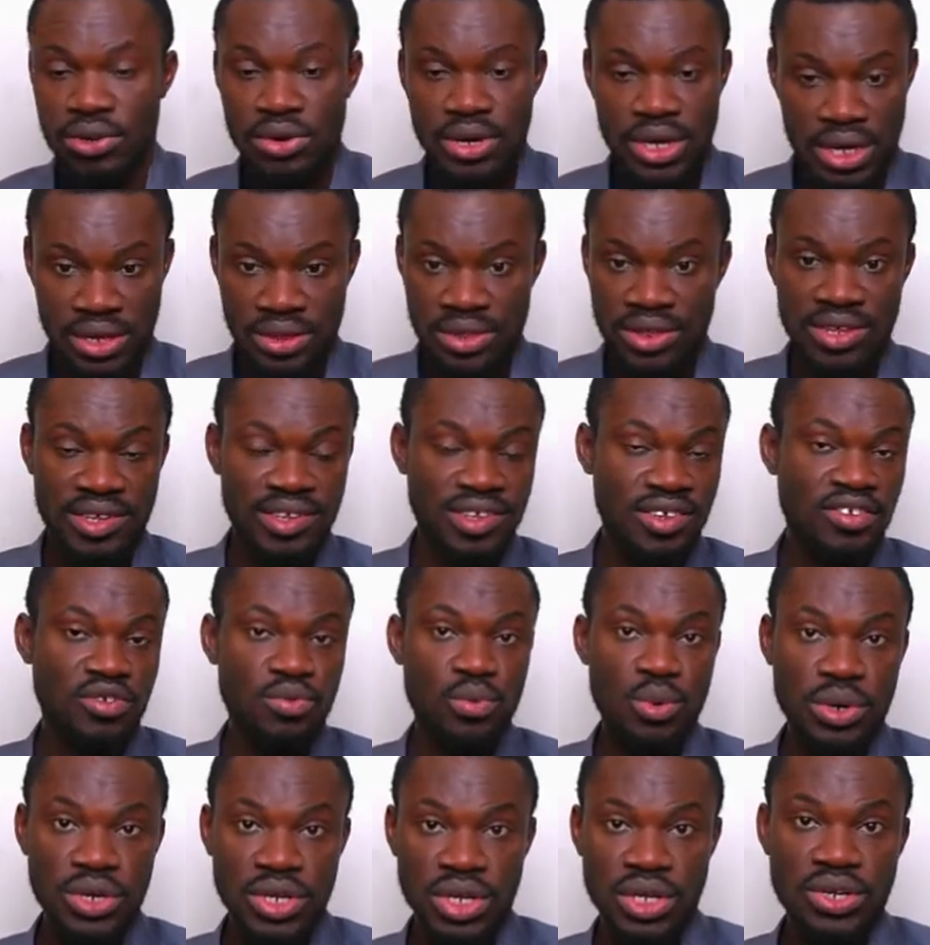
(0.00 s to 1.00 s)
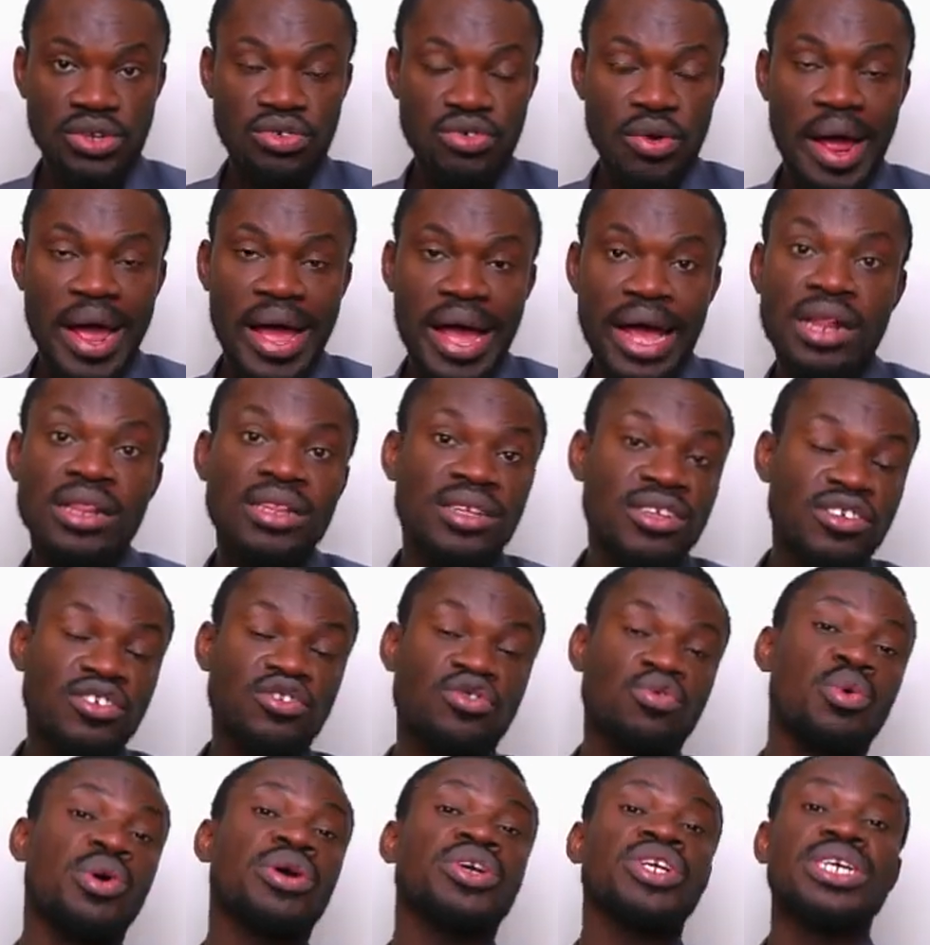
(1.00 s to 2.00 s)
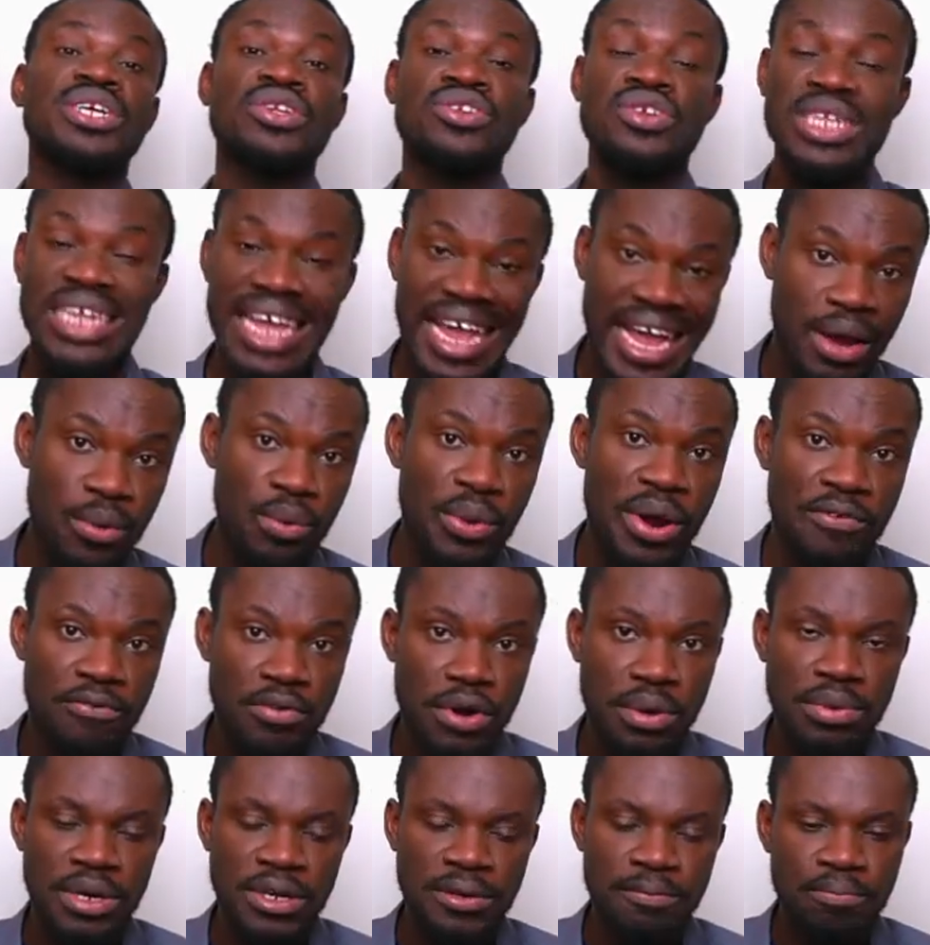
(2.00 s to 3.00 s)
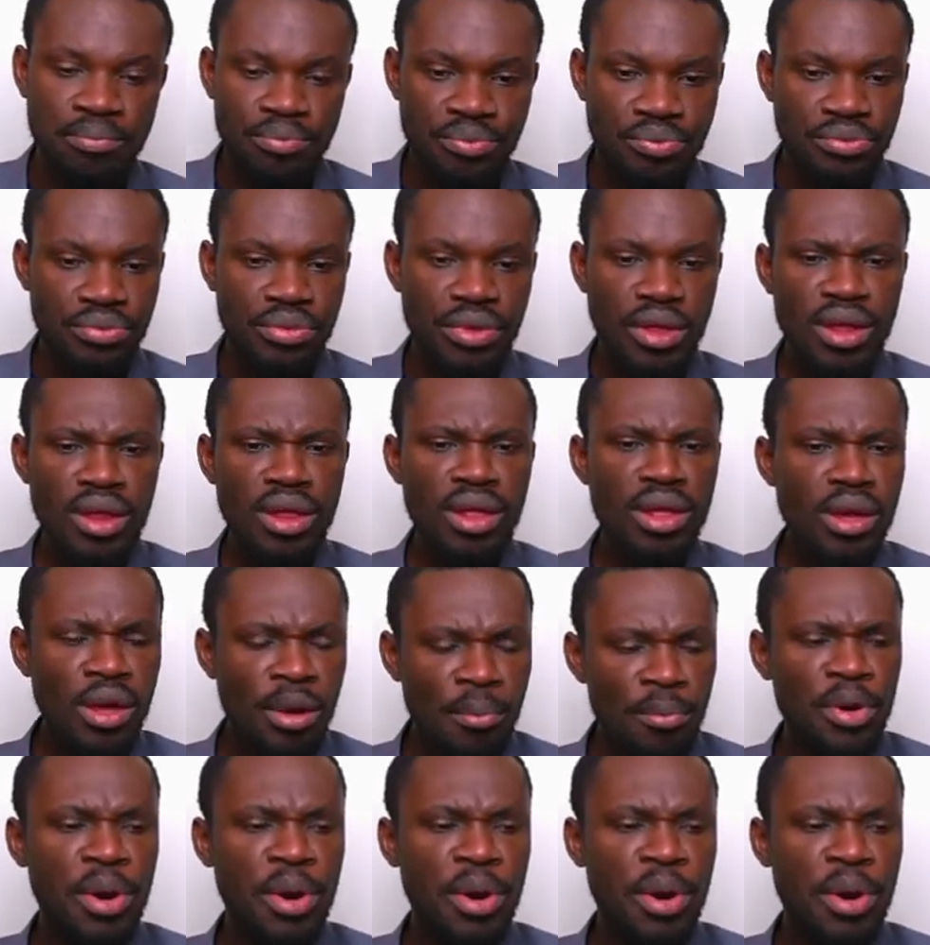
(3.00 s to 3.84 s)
okay, this is what you need to add, this is what you need to take away from it.